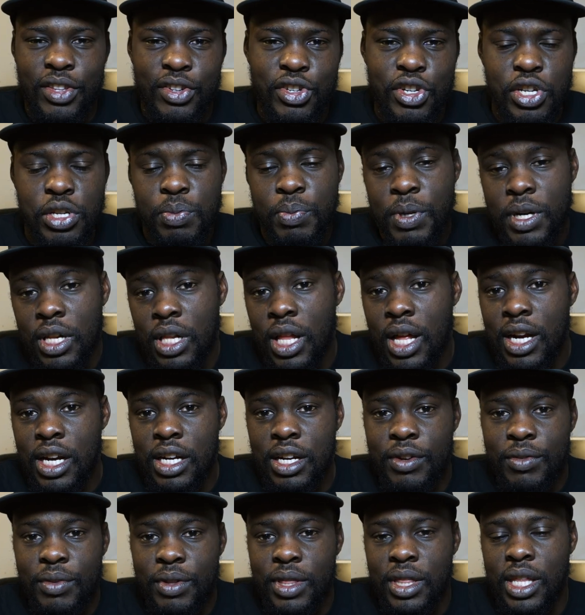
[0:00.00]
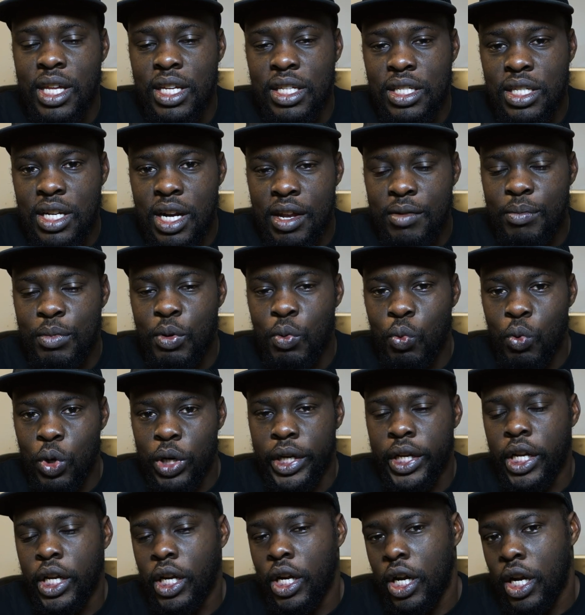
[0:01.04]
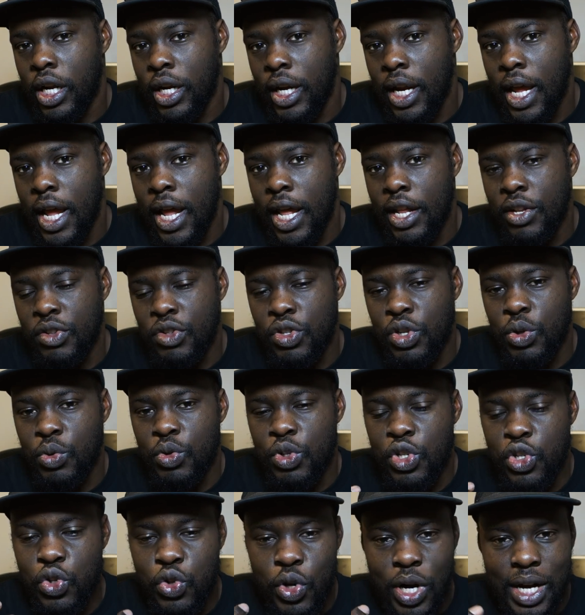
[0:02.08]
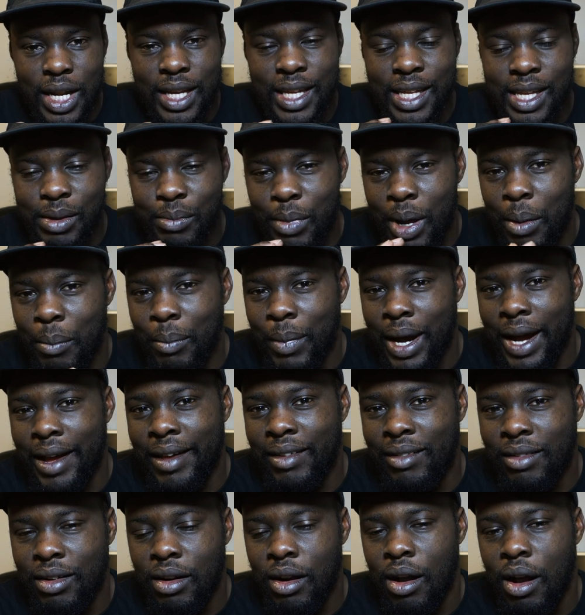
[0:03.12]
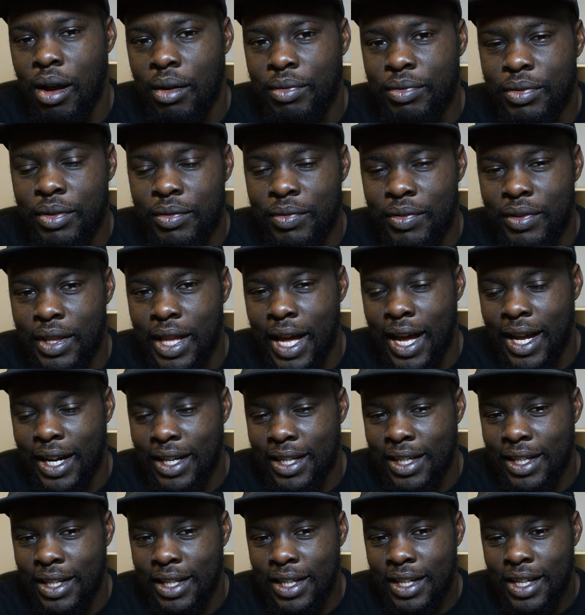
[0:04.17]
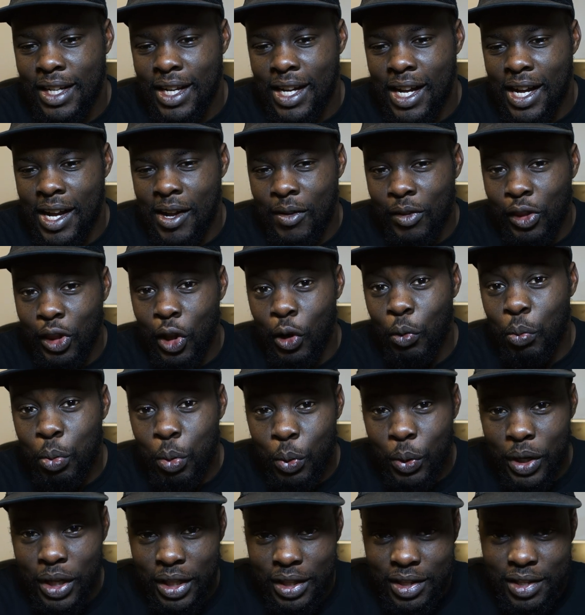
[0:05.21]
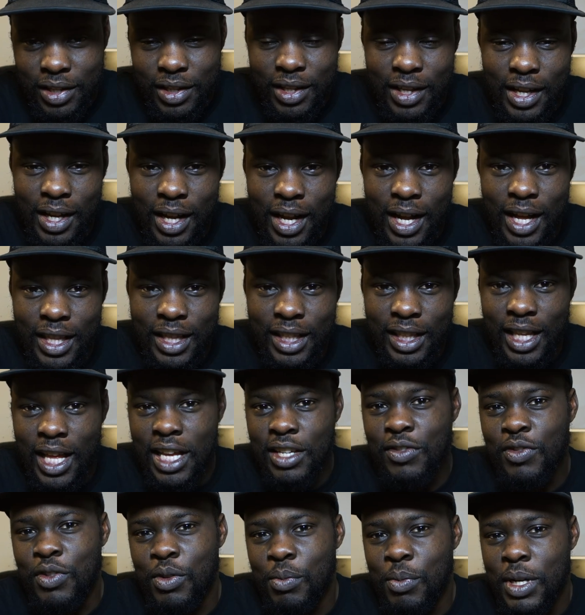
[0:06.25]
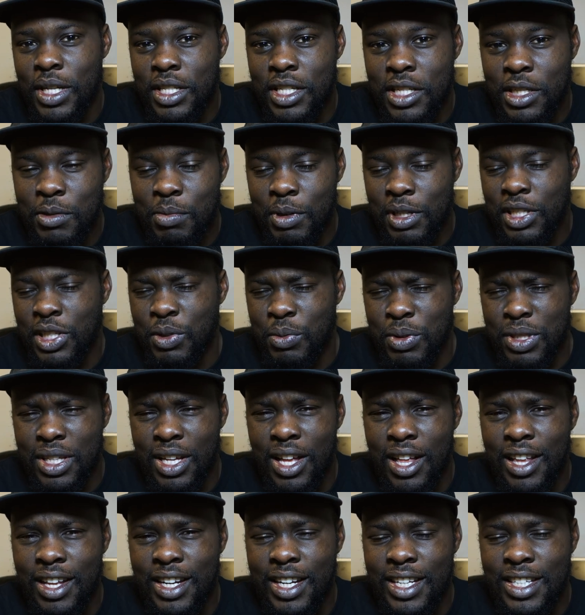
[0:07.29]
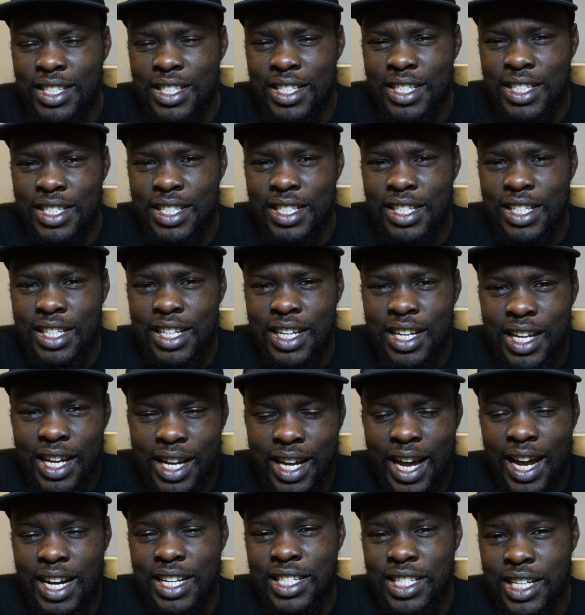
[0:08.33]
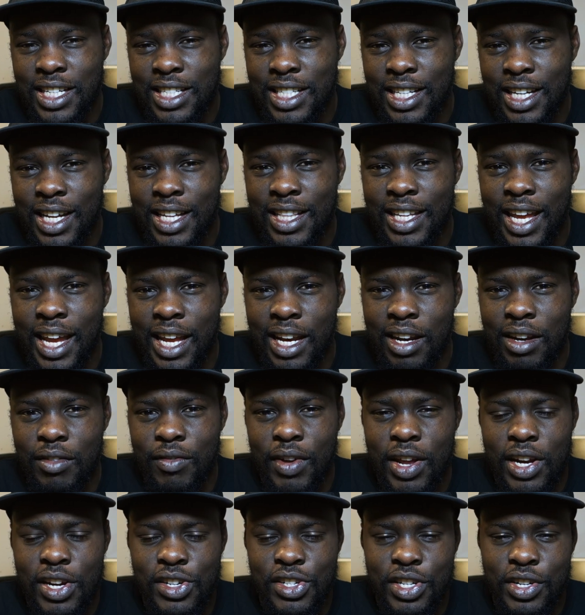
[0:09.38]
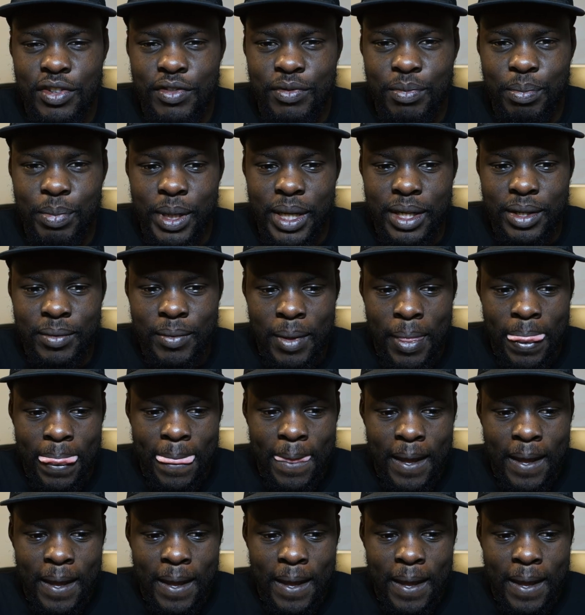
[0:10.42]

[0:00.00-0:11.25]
there's just been a lot of different things that I've been working on, and so just trying to keep my mind off of that low point the last few months, especially with the holiday season. It kind of sucks to get taken advantage of, but